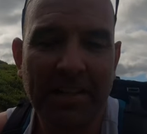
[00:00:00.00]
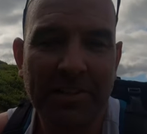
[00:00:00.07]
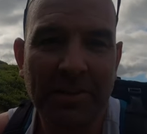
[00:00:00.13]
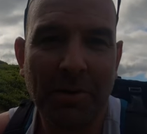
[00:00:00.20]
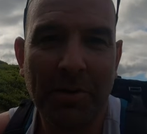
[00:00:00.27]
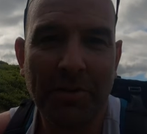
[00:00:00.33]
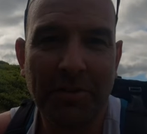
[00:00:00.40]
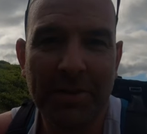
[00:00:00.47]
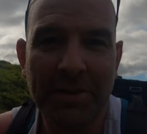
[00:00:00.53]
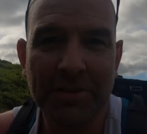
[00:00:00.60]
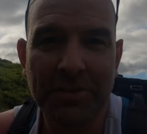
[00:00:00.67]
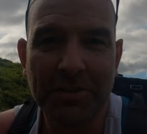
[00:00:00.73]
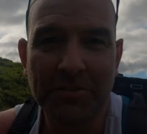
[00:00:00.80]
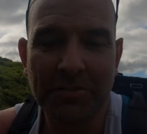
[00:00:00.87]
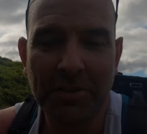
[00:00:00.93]
so I
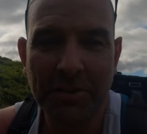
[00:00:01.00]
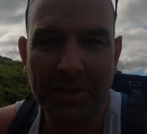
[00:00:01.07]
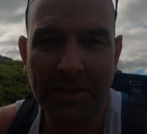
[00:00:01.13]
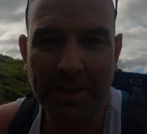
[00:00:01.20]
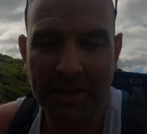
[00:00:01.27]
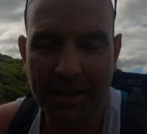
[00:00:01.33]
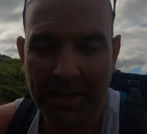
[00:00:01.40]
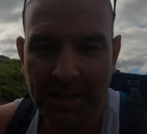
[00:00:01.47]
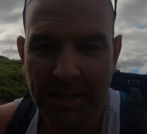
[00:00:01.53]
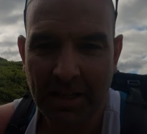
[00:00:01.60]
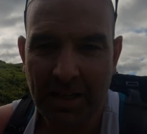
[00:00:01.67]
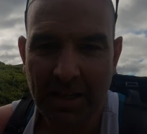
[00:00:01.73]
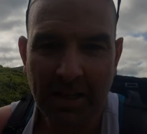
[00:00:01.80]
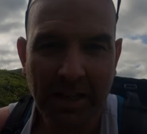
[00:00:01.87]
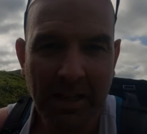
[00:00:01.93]
finished the route.
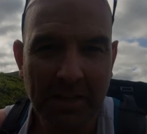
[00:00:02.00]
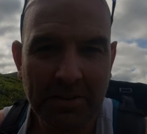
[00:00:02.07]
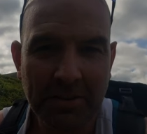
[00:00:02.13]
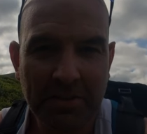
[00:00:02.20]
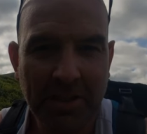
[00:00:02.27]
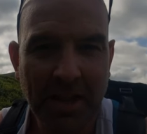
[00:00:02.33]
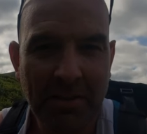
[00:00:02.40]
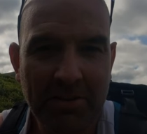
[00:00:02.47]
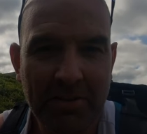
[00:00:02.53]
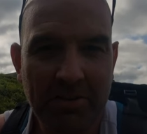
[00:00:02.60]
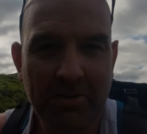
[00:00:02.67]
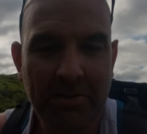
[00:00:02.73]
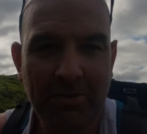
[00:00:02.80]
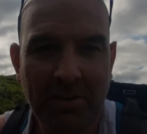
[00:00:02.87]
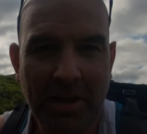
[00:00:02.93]
I just carried
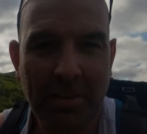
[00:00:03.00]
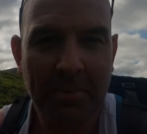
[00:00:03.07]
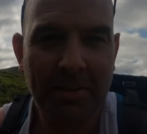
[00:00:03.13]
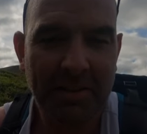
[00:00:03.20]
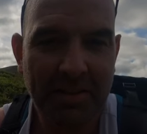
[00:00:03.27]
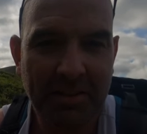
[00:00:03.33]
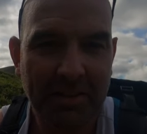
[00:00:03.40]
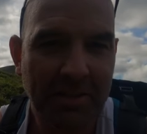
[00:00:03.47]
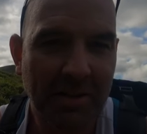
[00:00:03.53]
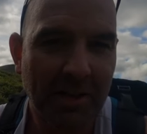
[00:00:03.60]
on scrambling